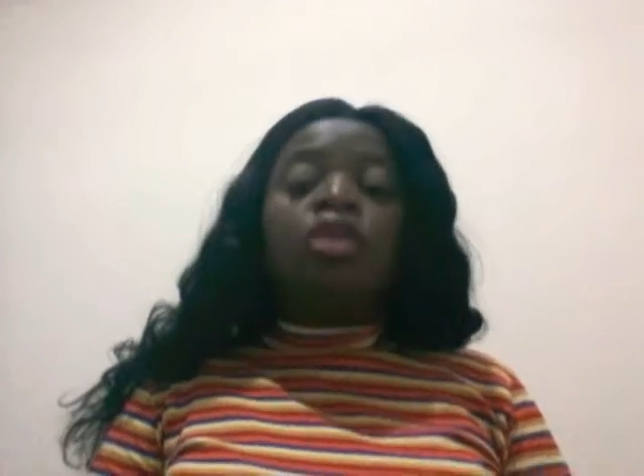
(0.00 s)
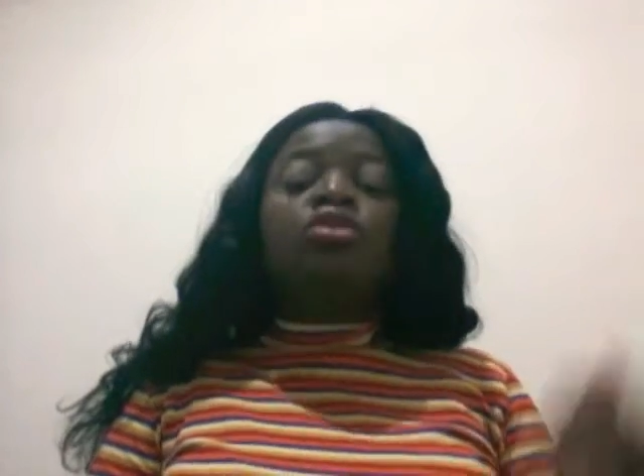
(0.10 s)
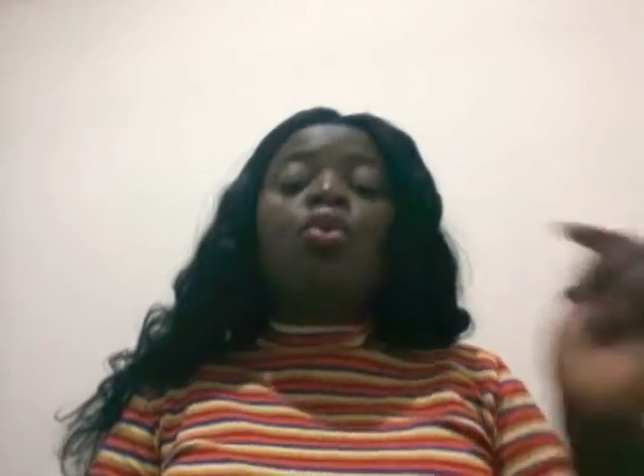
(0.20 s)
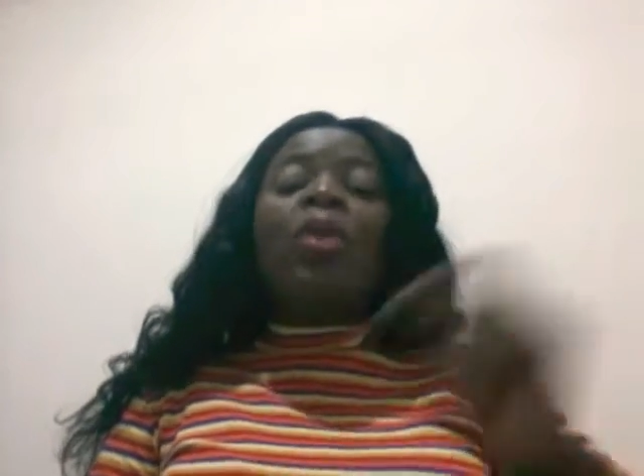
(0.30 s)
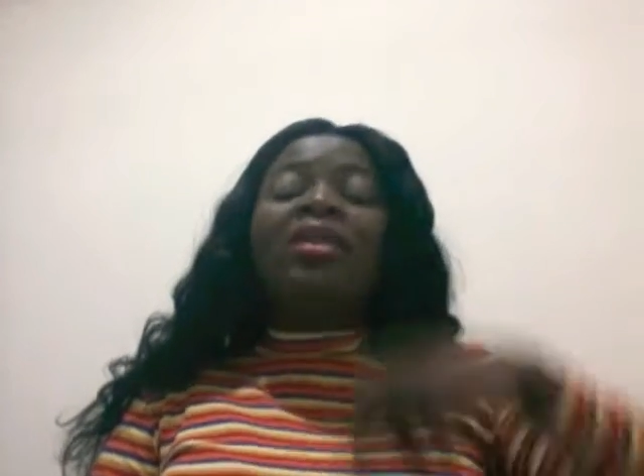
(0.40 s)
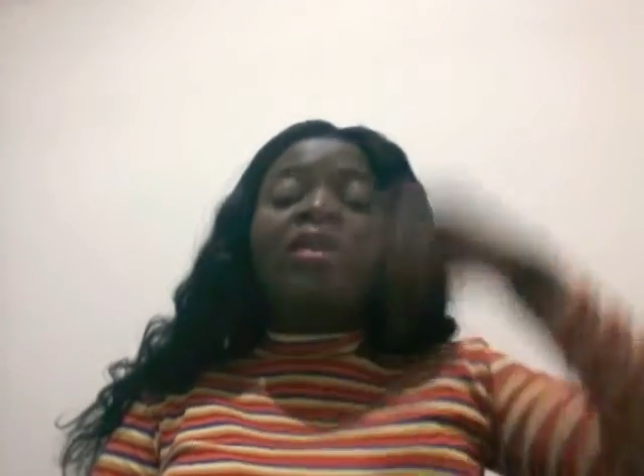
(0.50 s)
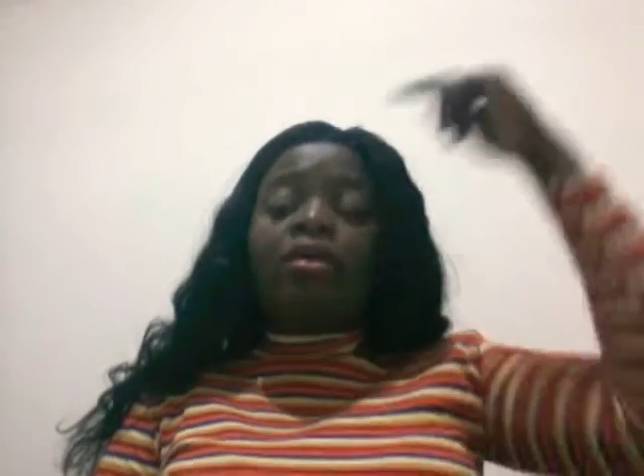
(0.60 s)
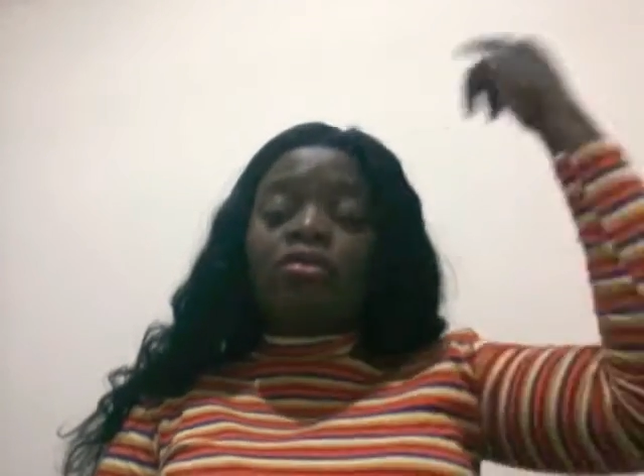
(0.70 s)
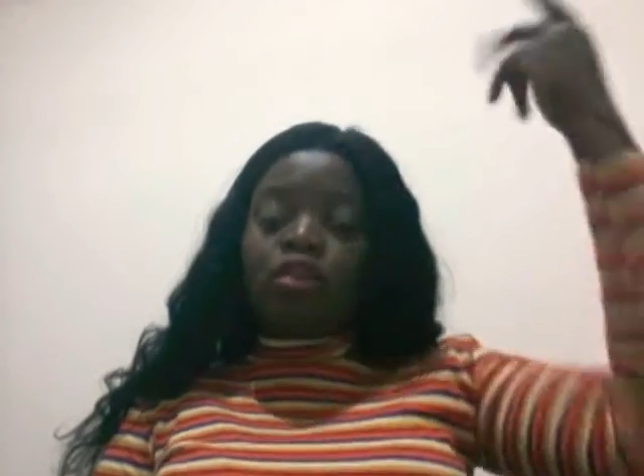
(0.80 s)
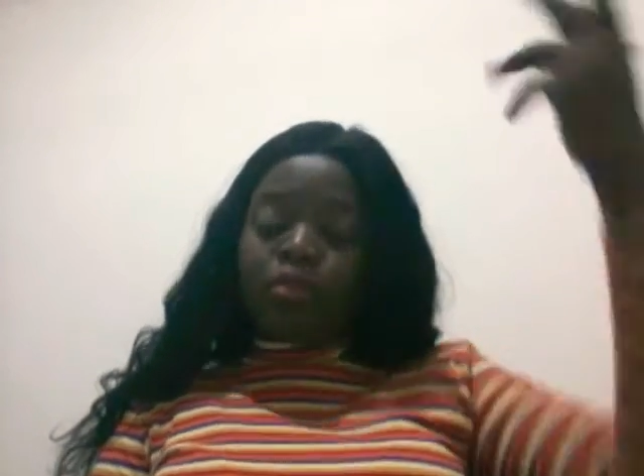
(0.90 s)
So when the
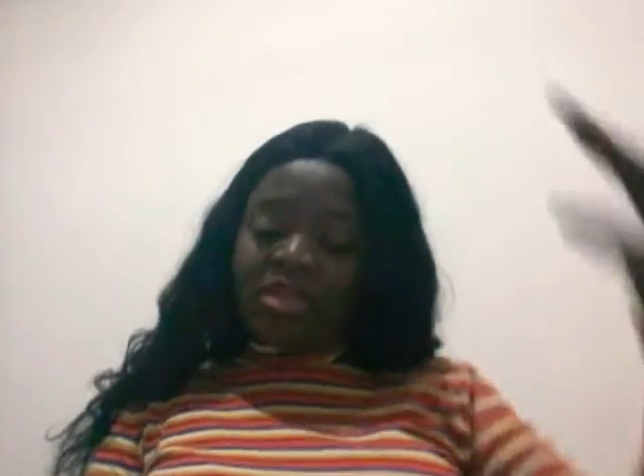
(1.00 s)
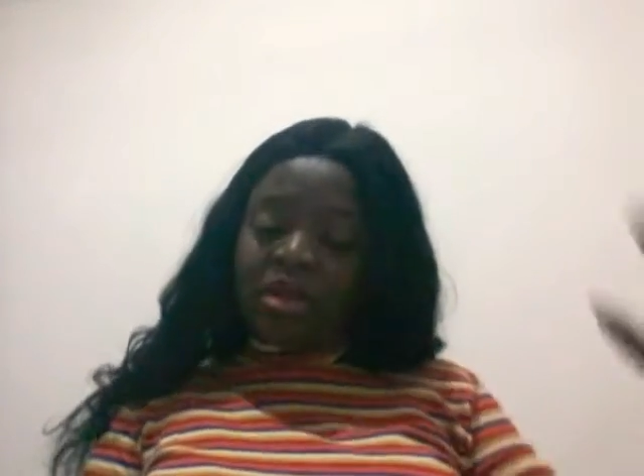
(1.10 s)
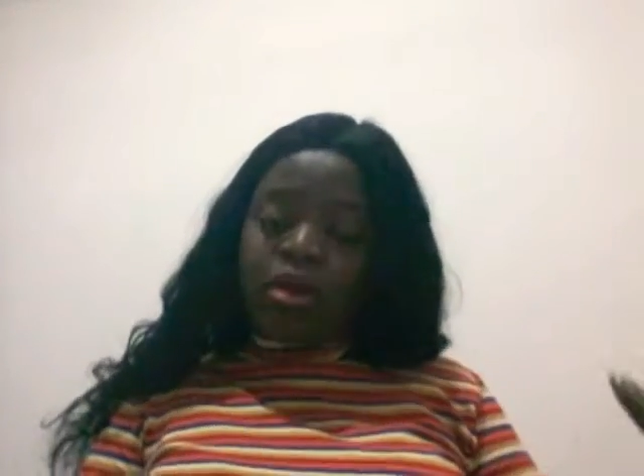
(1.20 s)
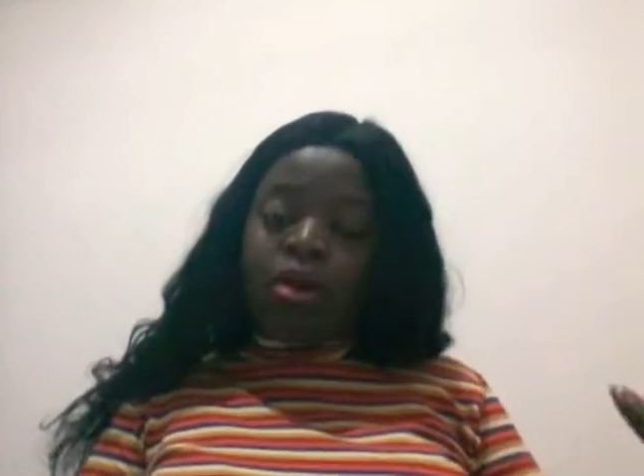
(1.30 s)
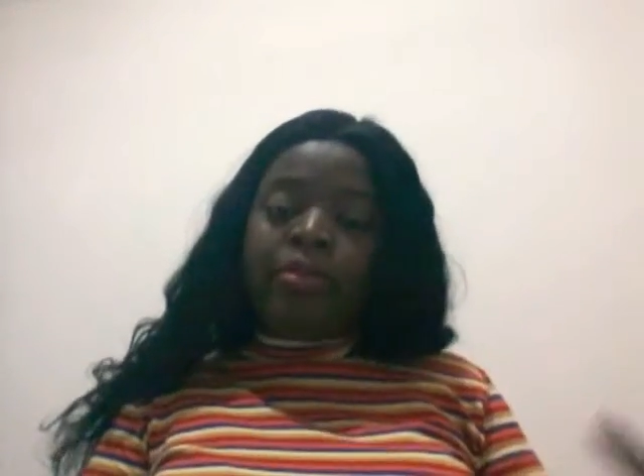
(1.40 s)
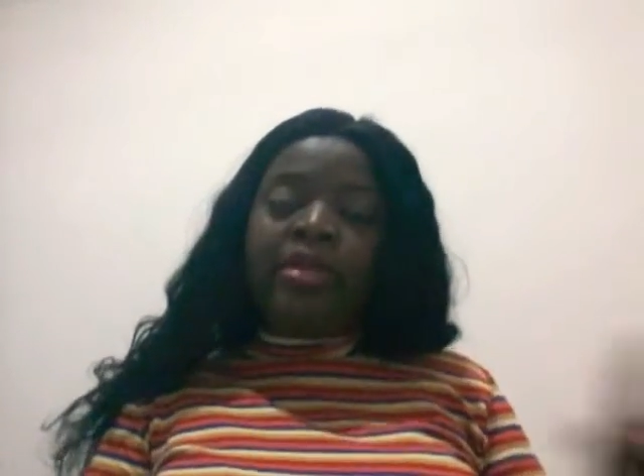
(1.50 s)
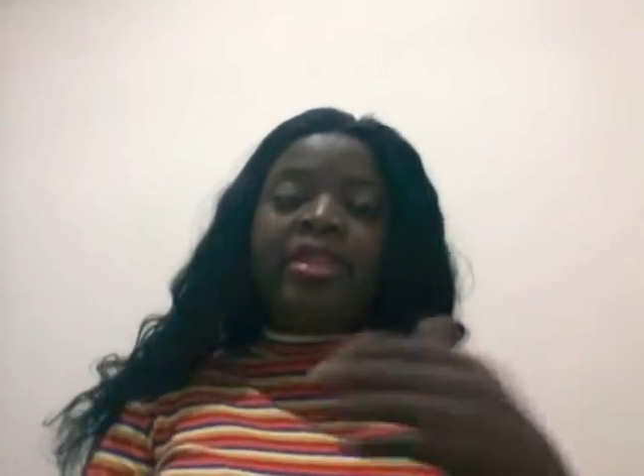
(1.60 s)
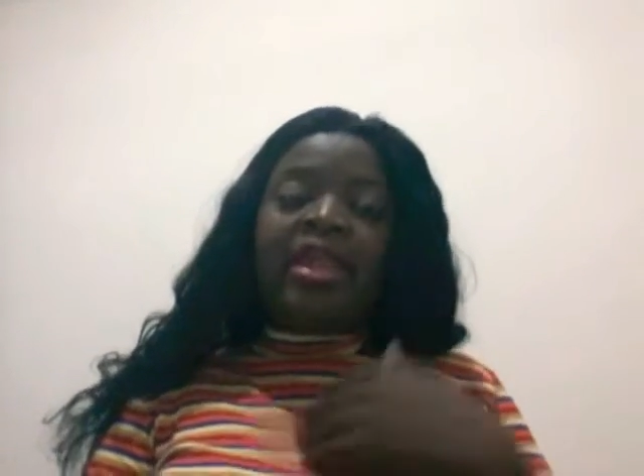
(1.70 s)
customers are coming,